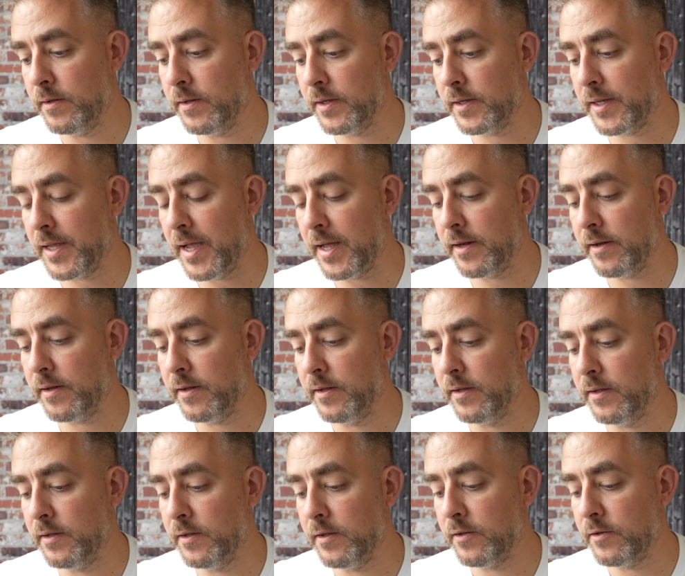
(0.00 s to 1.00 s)
again,
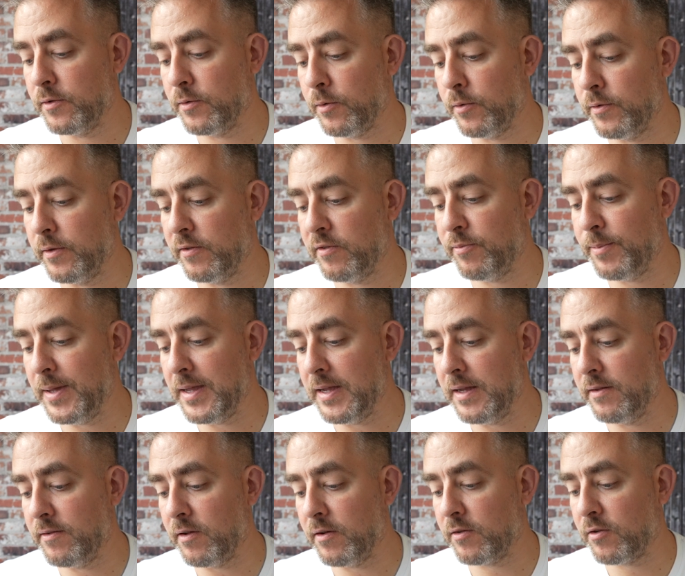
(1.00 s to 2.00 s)
so all the
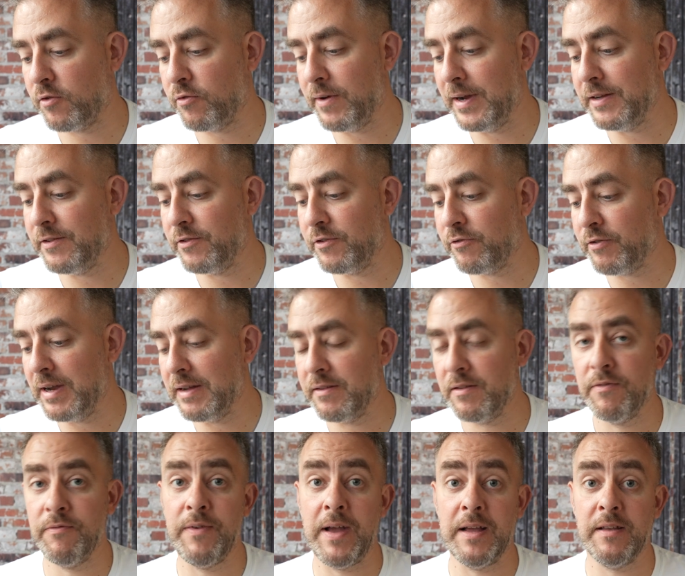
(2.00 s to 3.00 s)
speeds are crazy,
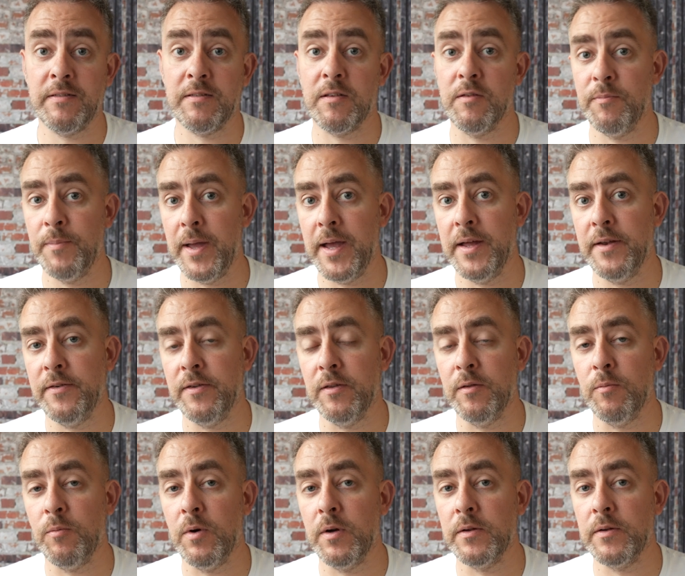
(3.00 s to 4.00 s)
crazy fast compared to
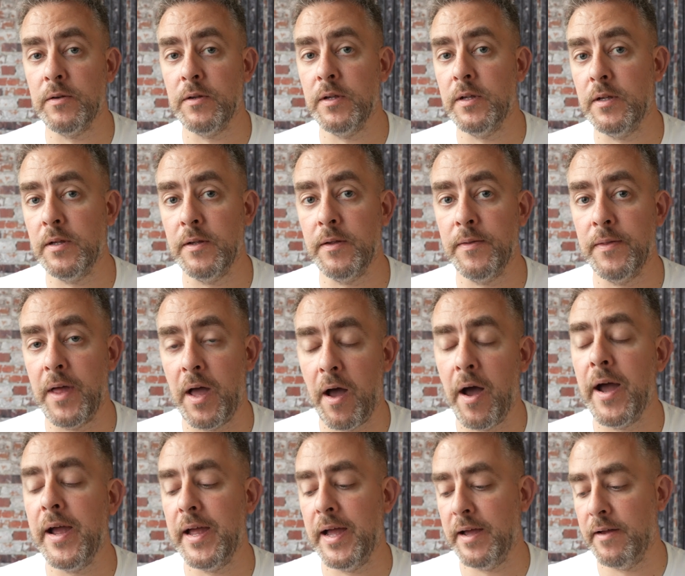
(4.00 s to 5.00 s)
the one uh, that
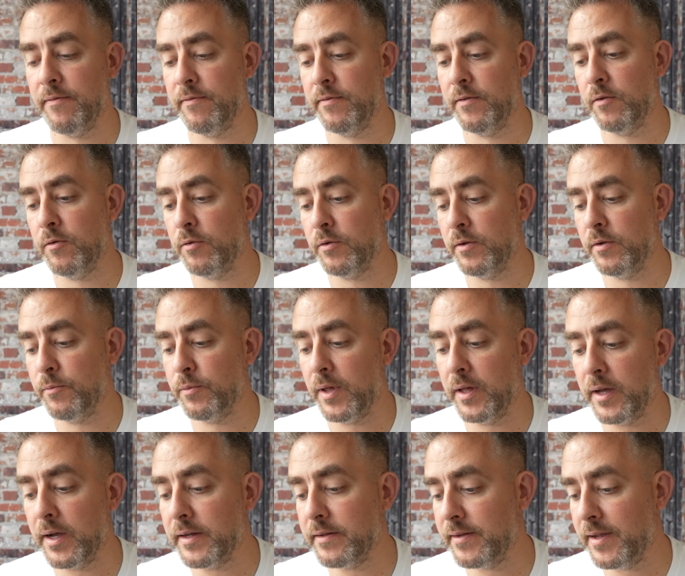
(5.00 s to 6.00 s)
I have or that
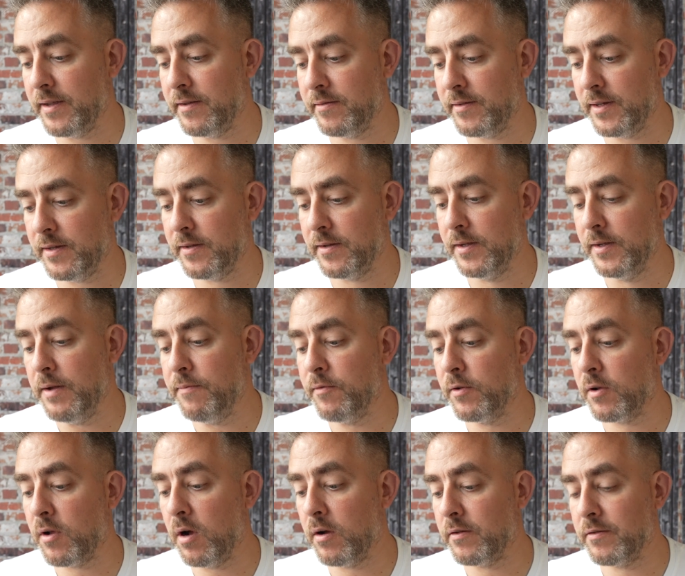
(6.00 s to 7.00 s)
I tested in
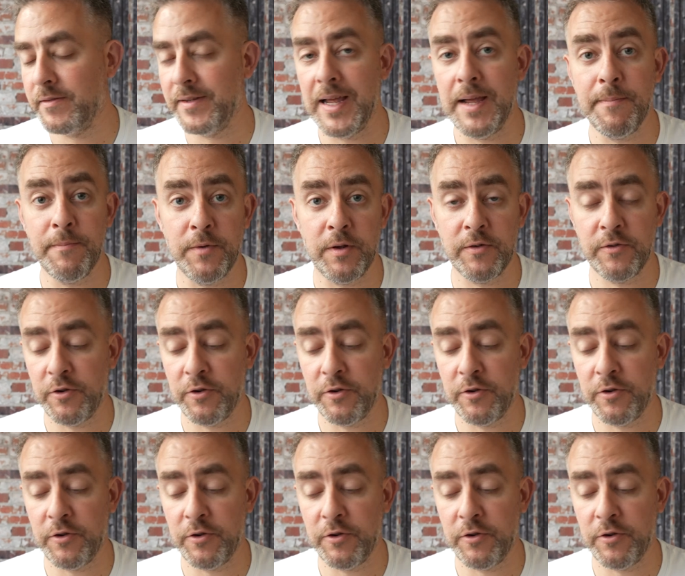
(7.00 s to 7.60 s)
regards to M.2